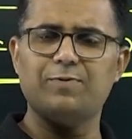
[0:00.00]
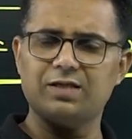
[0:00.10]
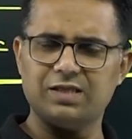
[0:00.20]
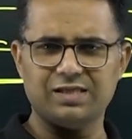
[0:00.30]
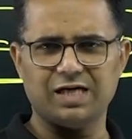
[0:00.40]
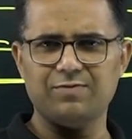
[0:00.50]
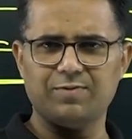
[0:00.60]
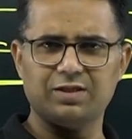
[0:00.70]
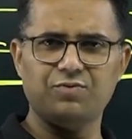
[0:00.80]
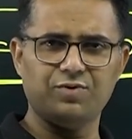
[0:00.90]

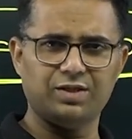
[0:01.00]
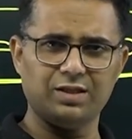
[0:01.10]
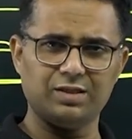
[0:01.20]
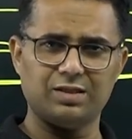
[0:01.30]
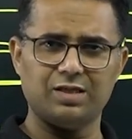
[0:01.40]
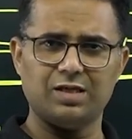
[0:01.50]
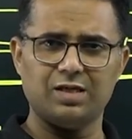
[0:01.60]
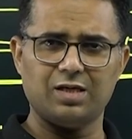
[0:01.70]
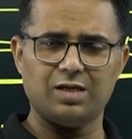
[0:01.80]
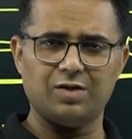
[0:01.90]
9%,
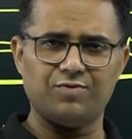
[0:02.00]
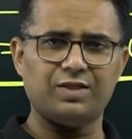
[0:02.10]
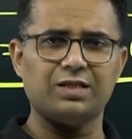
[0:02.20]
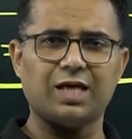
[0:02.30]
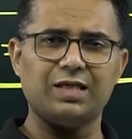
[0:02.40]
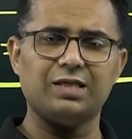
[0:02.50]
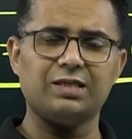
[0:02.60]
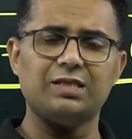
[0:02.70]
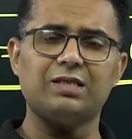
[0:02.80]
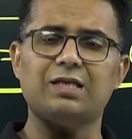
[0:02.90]
which is the
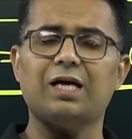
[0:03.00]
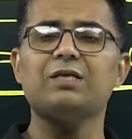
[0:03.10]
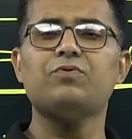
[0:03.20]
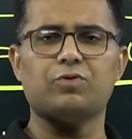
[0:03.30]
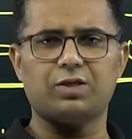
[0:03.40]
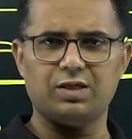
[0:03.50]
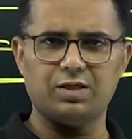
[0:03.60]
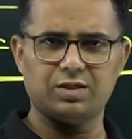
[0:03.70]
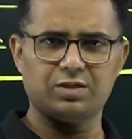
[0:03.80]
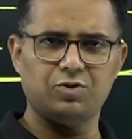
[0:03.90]
highest since last 40
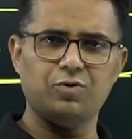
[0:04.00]
years.